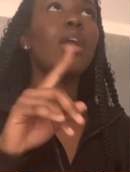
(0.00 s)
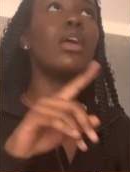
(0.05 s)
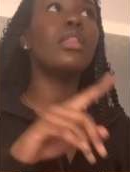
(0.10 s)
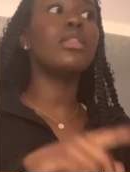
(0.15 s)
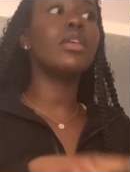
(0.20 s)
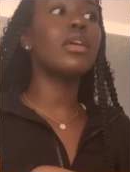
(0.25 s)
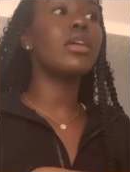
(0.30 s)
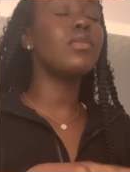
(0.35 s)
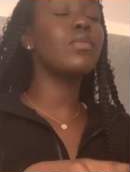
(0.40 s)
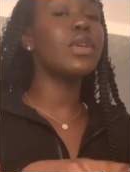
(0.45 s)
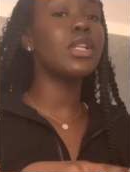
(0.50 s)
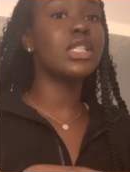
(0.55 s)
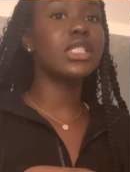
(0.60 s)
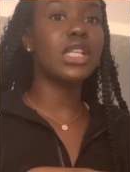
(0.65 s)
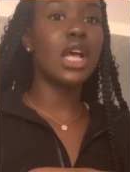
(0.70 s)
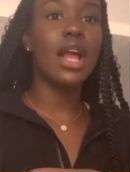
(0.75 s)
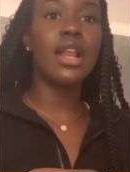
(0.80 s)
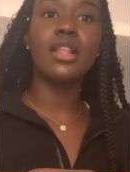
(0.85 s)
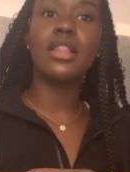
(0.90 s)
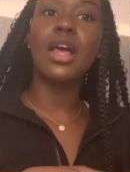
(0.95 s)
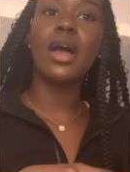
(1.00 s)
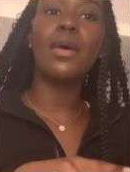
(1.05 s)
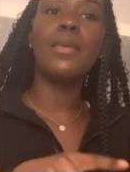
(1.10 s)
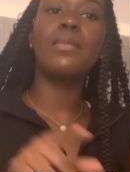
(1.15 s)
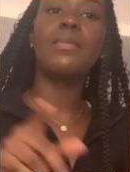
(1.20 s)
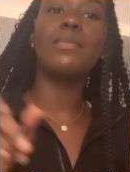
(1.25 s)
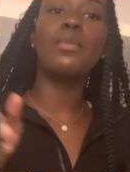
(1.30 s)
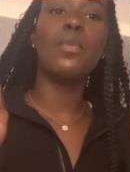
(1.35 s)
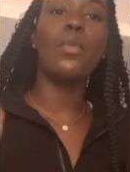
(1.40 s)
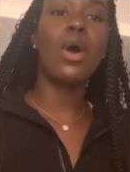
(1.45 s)
and then we decided
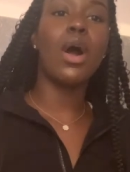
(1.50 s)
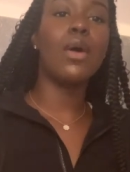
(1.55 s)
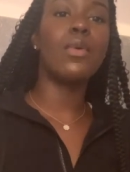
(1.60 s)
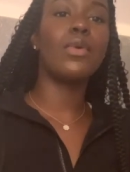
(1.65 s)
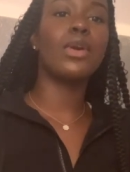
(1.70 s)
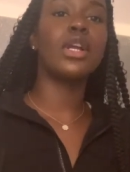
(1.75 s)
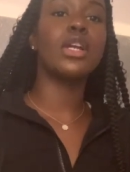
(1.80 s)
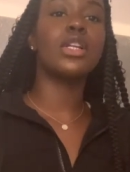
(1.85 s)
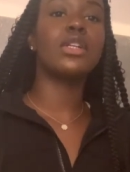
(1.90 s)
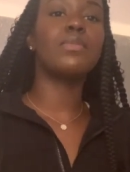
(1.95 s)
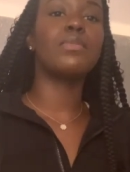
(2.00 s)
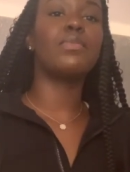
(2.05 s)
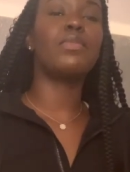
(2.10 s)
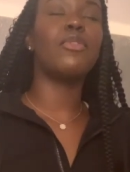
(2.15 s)
that while we're gonna,